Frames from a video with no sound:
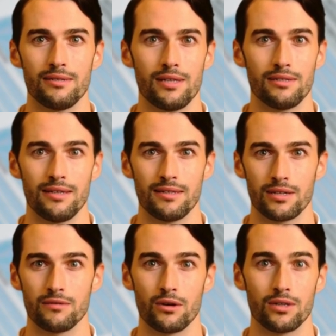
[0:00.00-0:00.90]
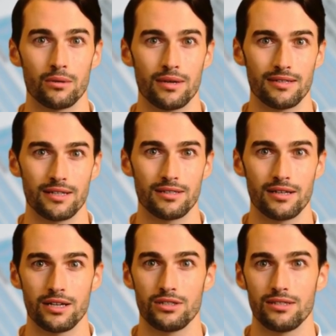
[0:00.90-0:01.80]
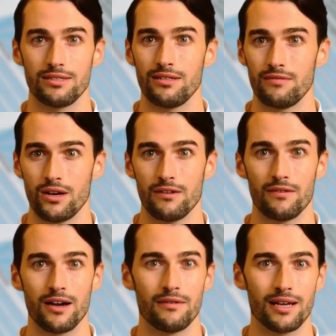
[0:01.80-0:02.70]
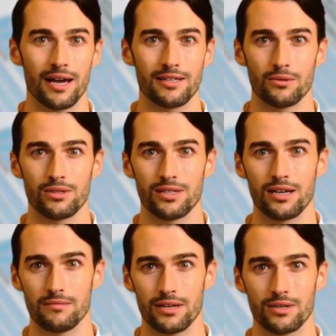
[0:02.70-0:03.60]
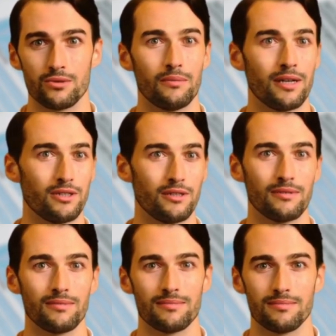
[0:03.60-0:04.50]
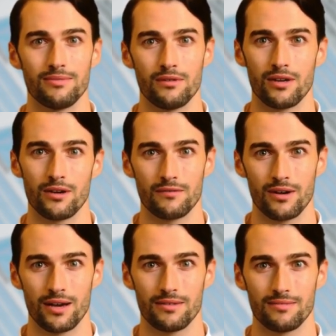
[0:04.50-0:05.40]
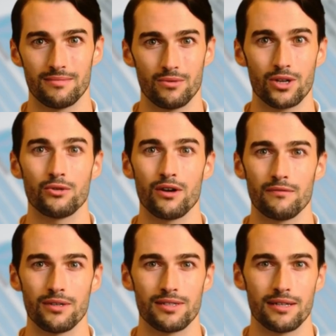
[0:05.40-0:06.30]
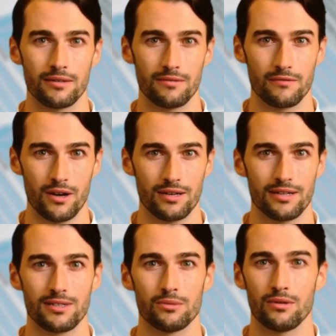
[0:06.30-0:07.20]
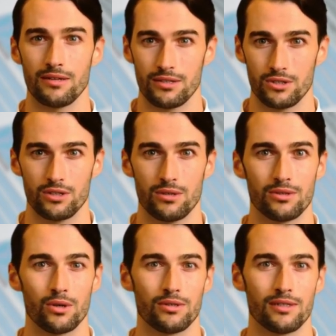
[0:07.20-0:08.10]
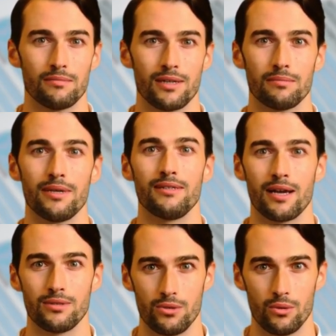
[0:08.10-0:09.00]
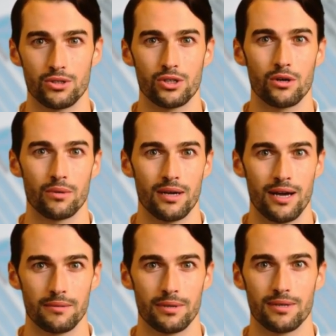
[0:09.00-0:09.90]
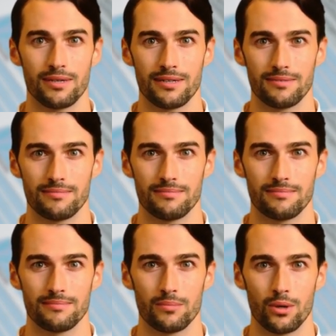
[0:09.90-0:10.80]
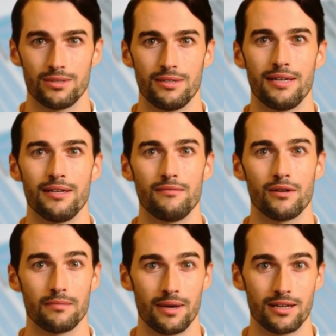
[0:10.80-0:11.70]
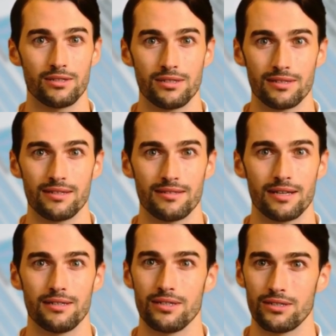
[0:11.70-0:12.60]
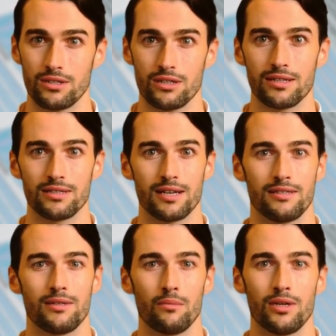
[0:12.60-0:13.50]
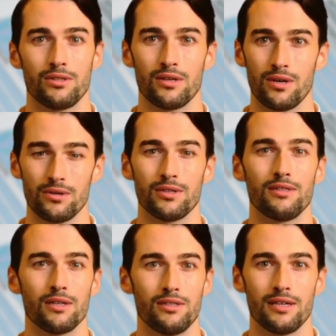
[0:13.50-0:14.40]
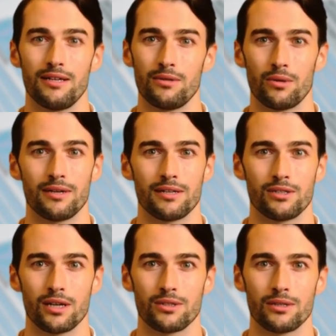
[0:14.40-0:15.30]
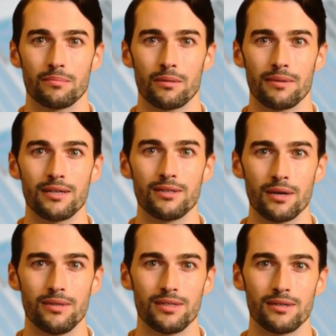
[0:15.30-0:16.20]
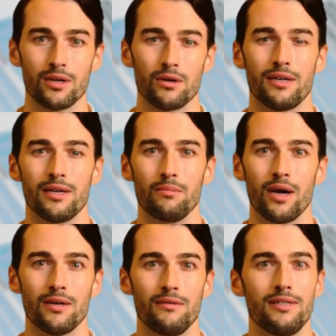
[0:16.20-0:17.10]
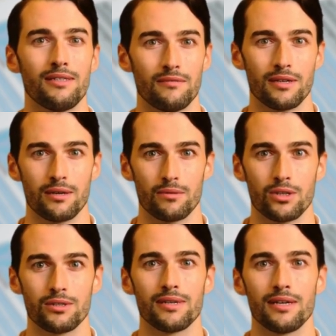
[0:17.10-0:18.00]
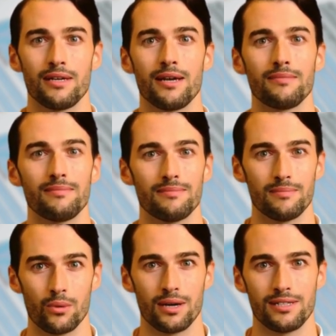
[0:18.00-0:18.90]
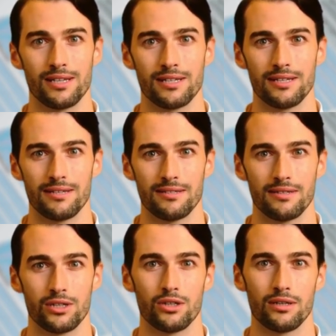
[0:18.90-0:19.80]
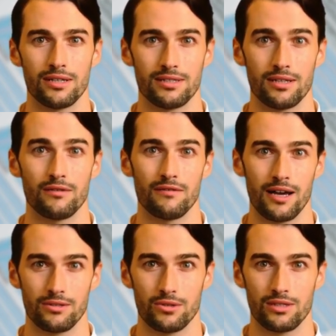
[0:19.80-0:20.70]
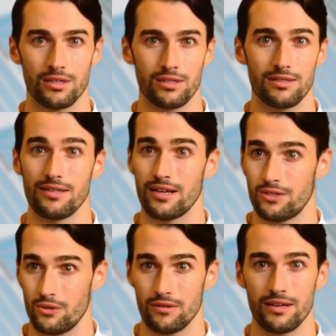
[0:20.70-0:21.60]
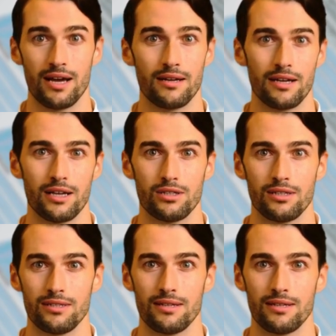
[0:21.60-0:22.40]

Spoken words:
must conduct further investigations to verify the accuracy of the information. To verify, cross-referencing of the findings with additional sources must be done to ensure reliability. Once they confirm matches, businesses should assess the risk level associated with each customer based on the severity and relevance of the adverse media. When assessing, they should consider factors such as the nature of the allegations,